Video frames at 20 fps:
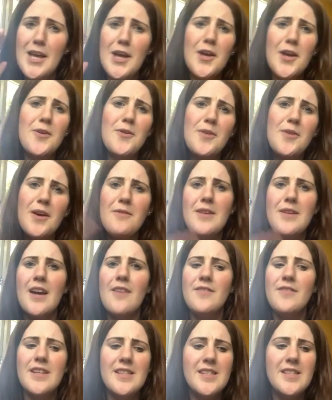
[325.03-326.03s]
go and
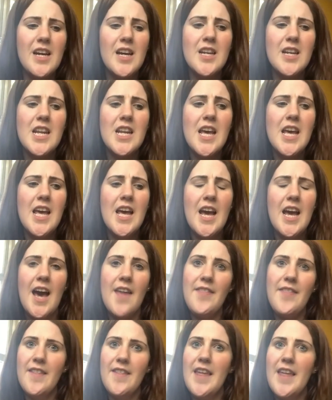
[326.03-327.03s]
have this done,
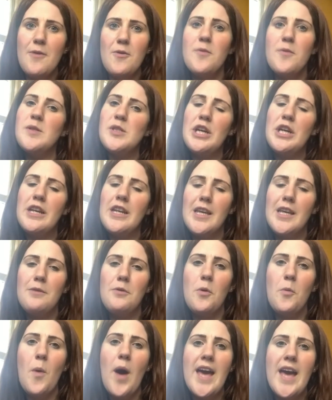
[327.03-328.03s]
and then they were turning
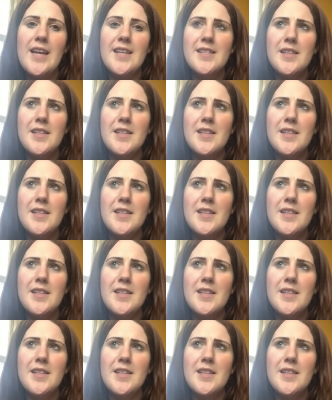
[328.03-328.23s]
you away.